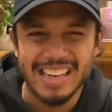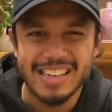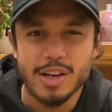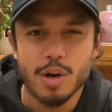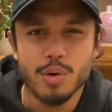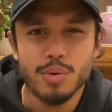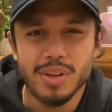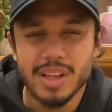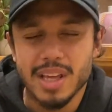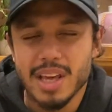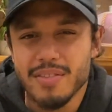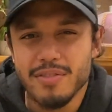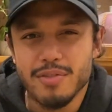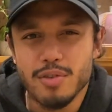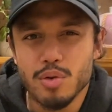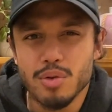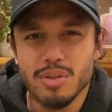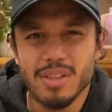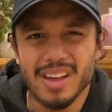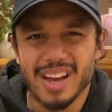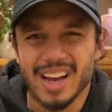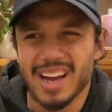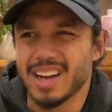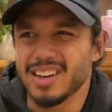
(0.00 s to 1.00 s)
don't give you
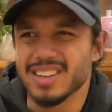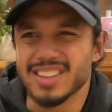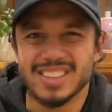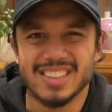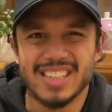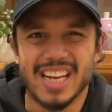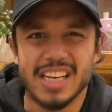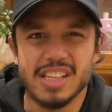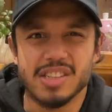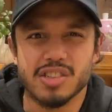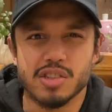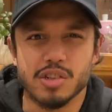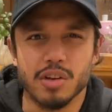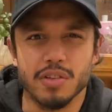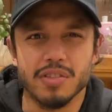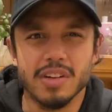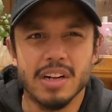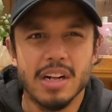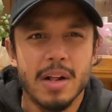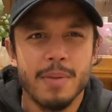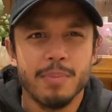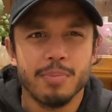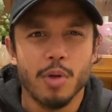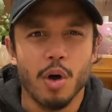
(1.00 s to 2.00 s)
that kind of taste of
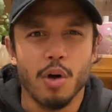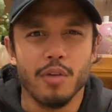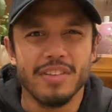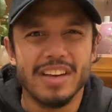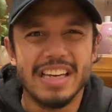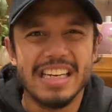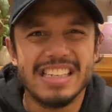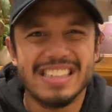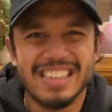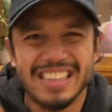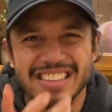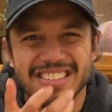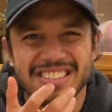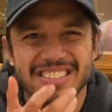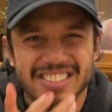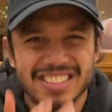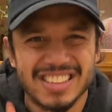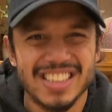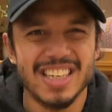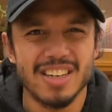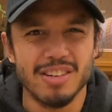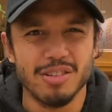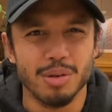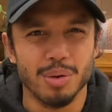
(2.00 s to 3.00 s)
eating
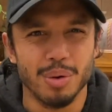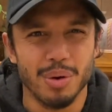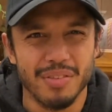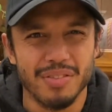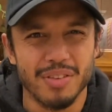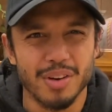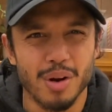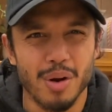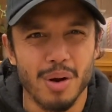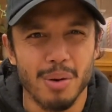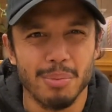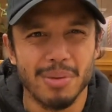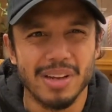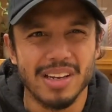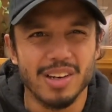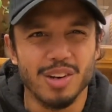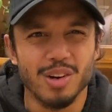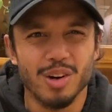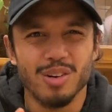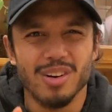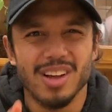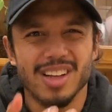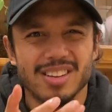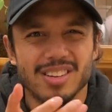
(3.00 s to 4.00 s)
cereal, if you know what I mean. You
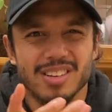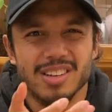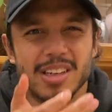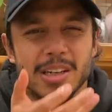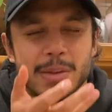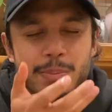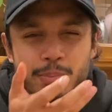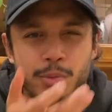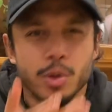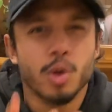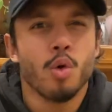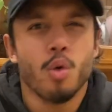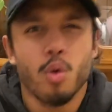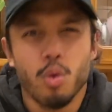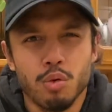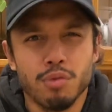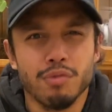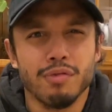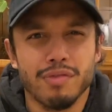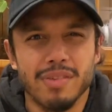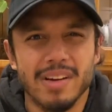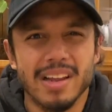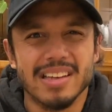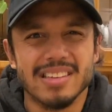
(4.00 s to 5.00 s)
know, like the
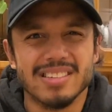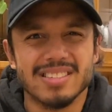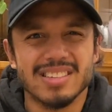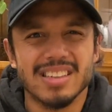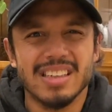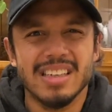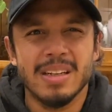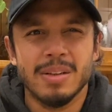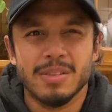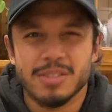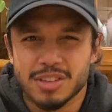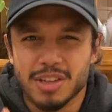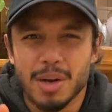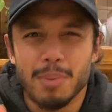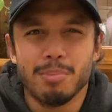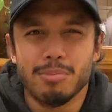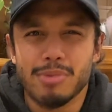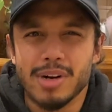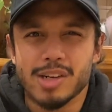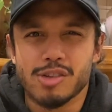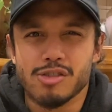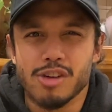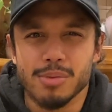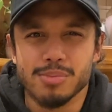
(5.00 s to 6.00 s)
cornflakes. Some
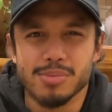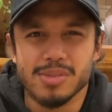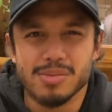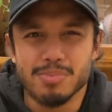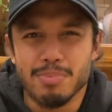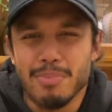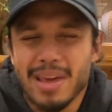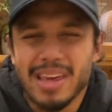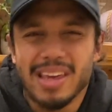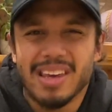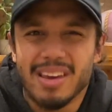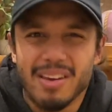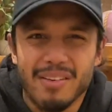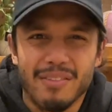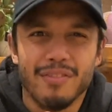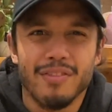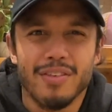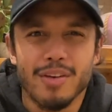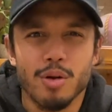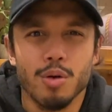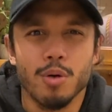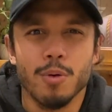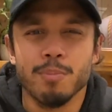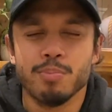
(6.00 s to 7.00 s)
breadcrumbs make it
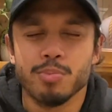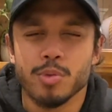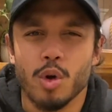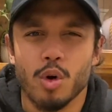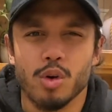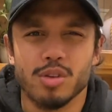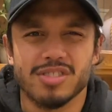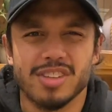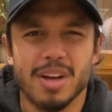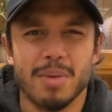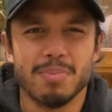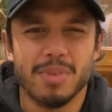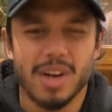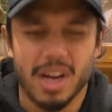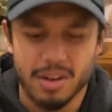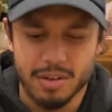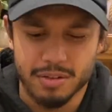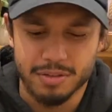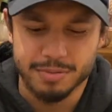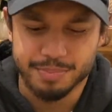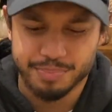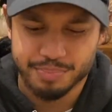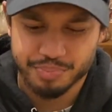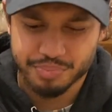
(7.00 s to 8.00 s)
feel, or some kind
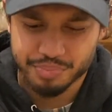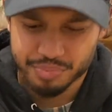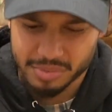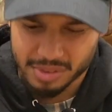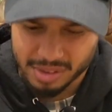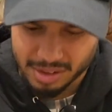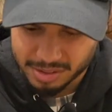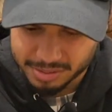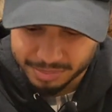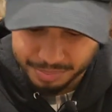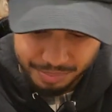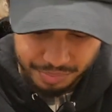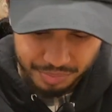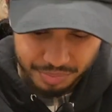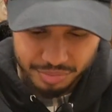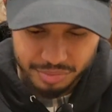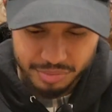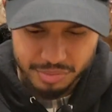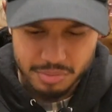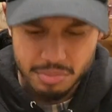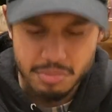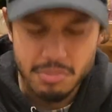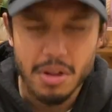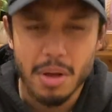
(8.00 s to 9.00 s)
of
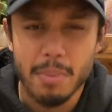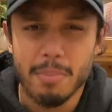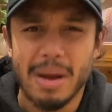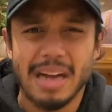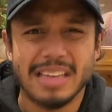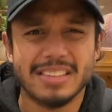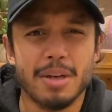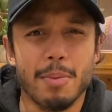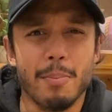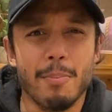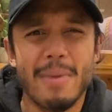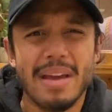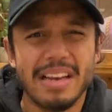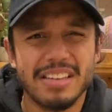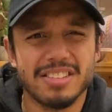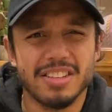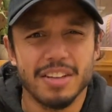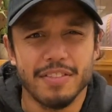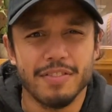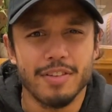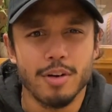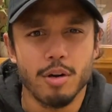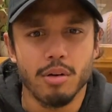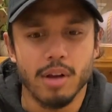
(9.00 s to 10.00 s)
batter makes
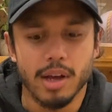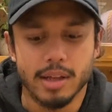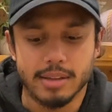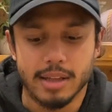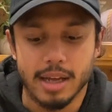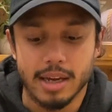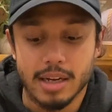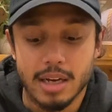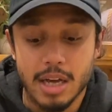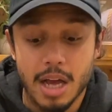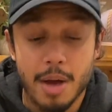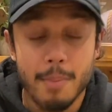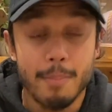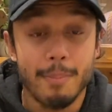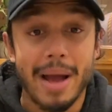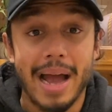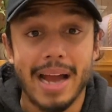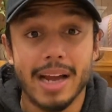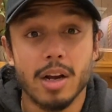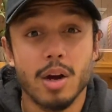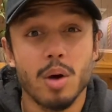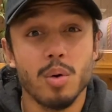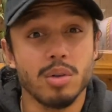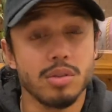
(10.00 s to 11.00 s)
it feel like that.
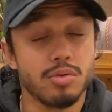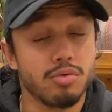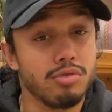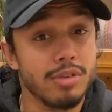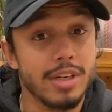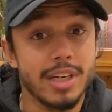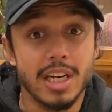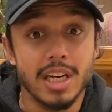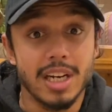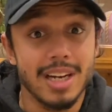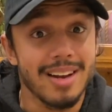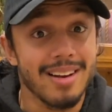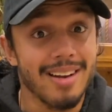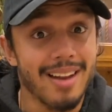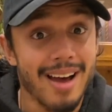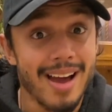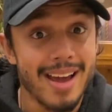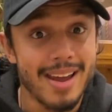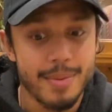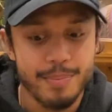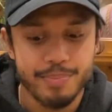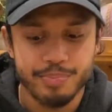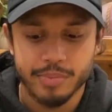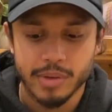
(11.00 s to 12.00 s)
Panko is really
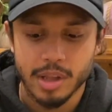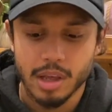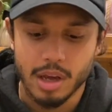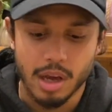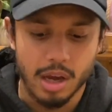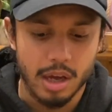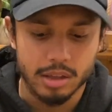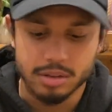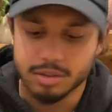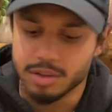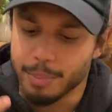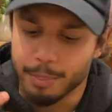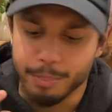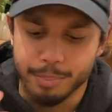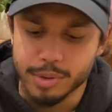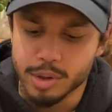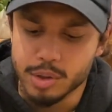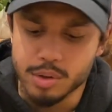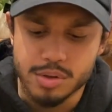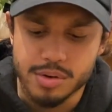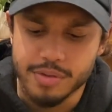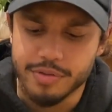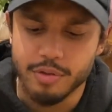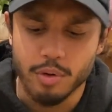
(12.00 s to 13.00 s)
light, so
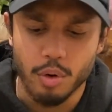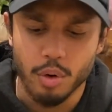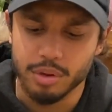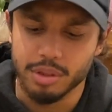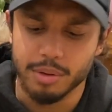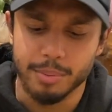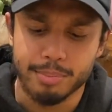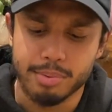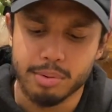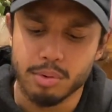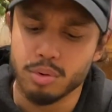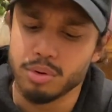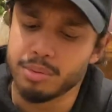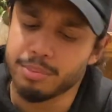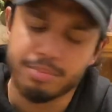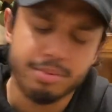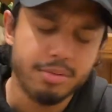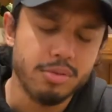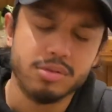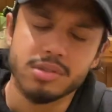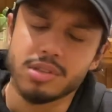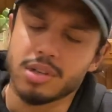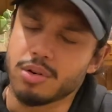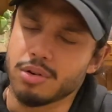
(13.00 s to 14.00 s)
beautiful on the prawn.
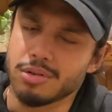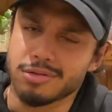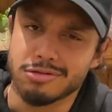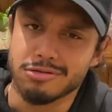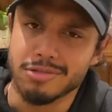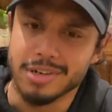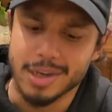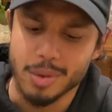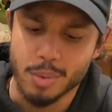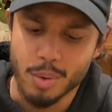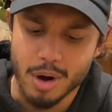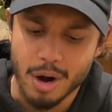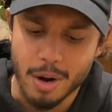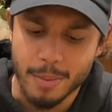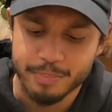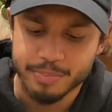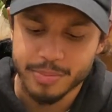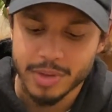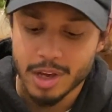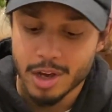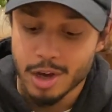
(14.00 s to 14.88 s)
Prawns are cooked really well.